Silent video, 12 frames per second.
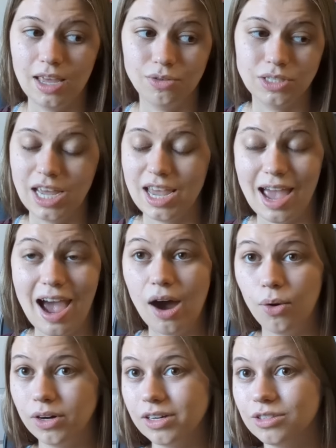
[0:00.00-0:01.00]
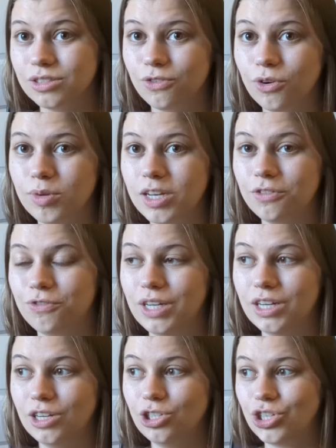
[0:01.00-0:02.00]
would take hours for me to
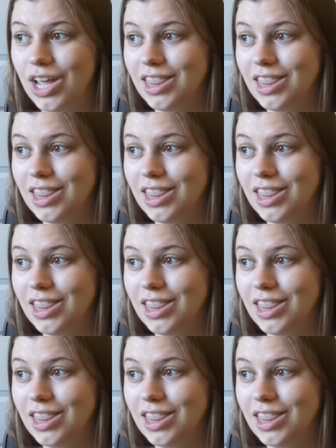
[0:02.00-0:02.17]
finish.